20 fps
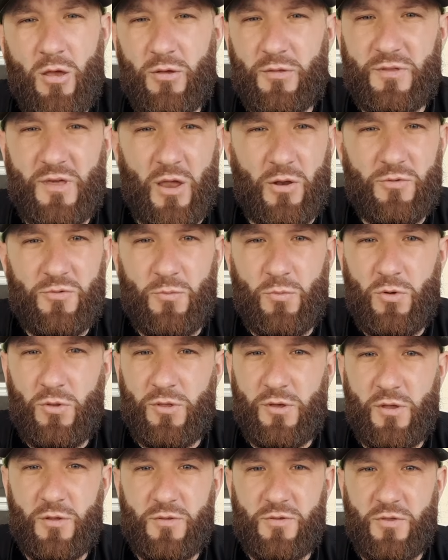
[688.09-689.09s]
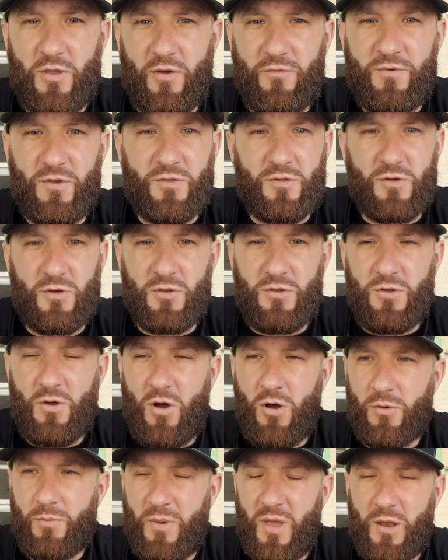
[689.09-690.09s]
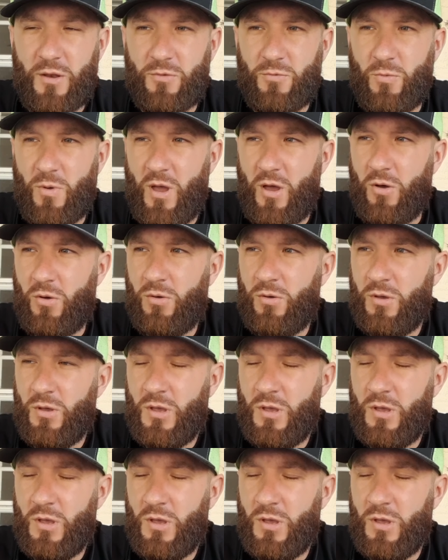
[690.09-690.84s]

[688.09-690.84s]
He's got some really good stuff. He's a good dog man as well.